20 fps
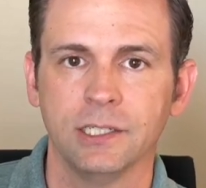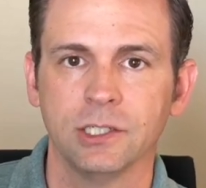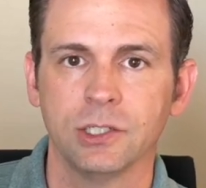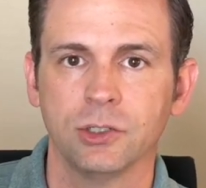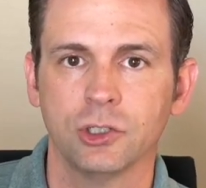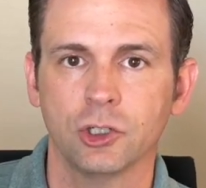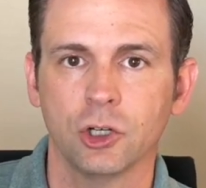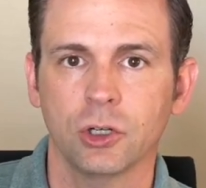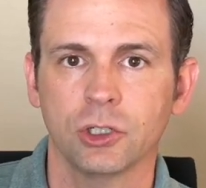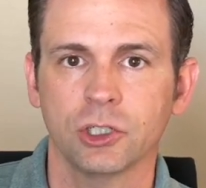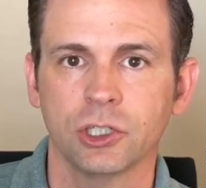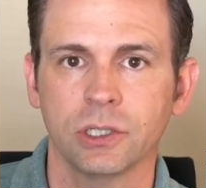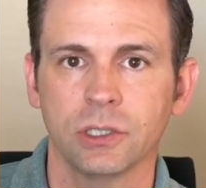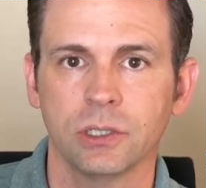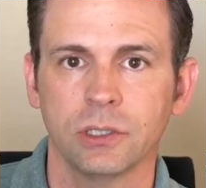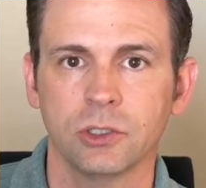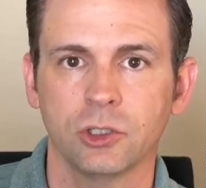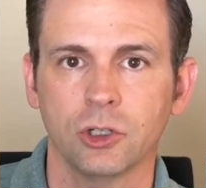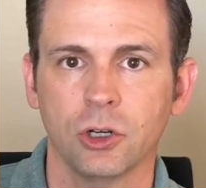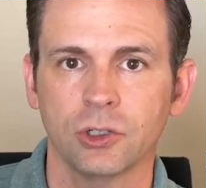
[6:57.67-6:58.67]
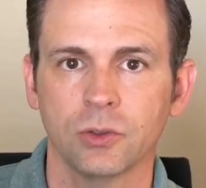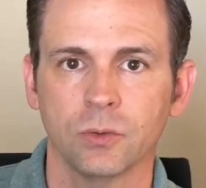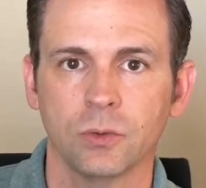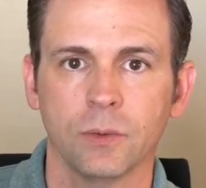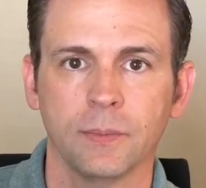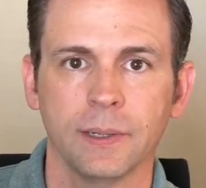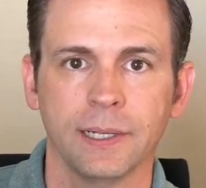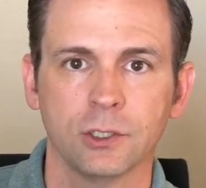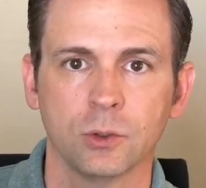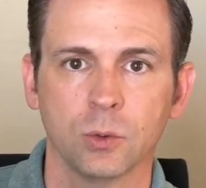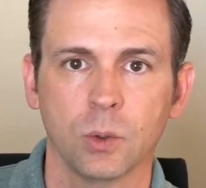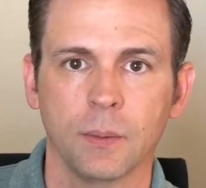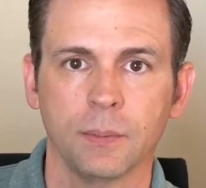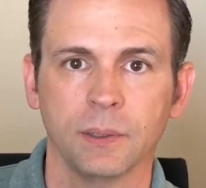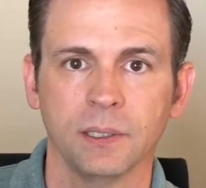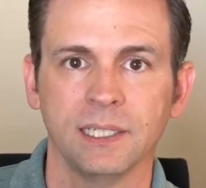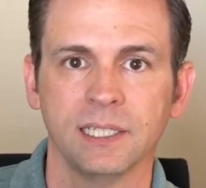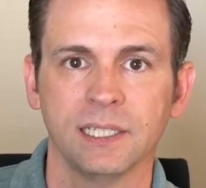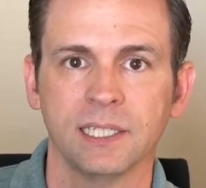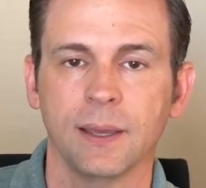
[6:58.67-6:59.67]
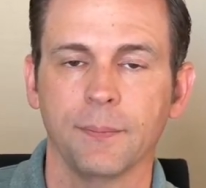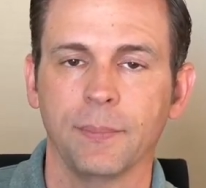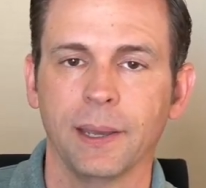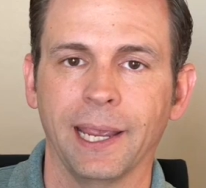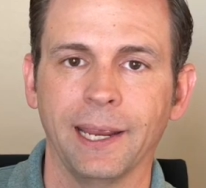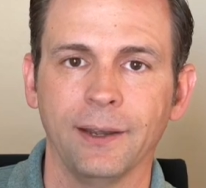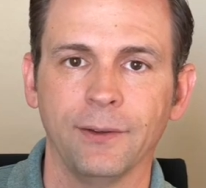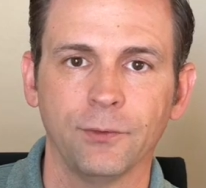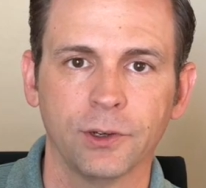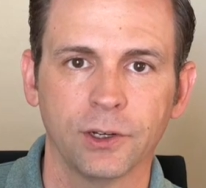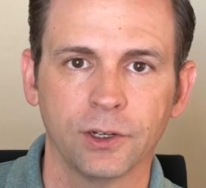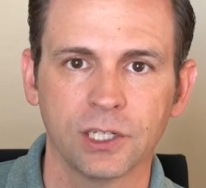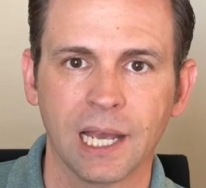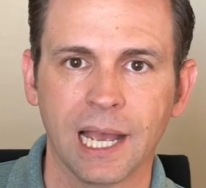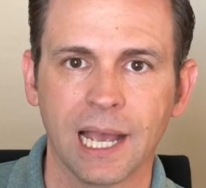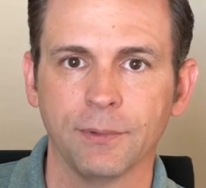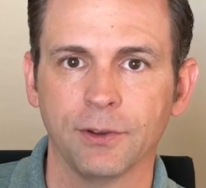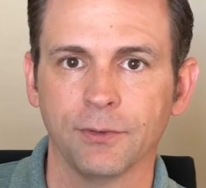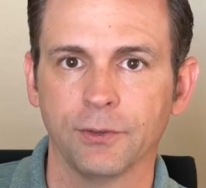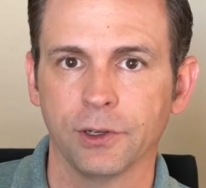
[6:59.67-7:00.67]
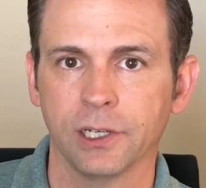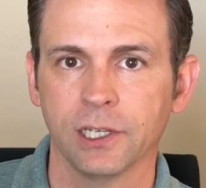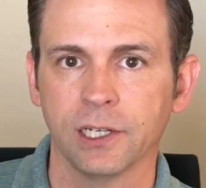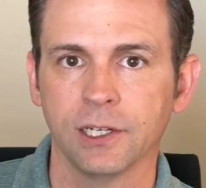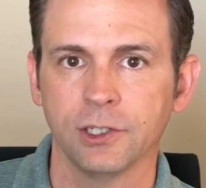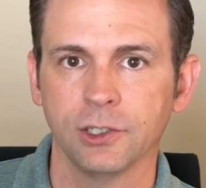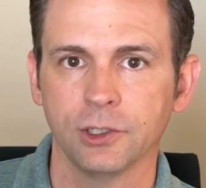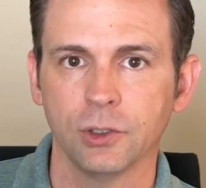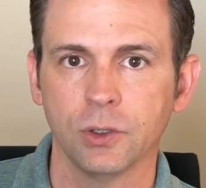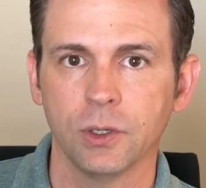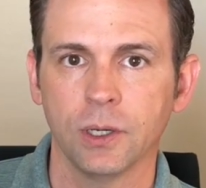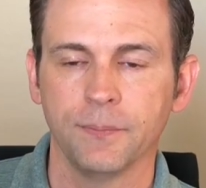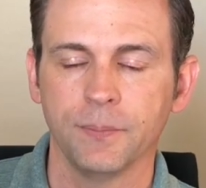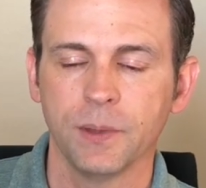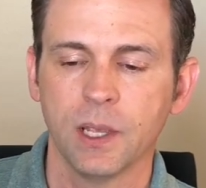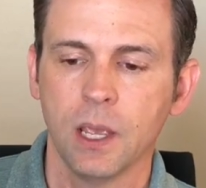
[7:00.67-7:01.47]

So charge a roommate swap. At least get paid for your time if you're going to do it.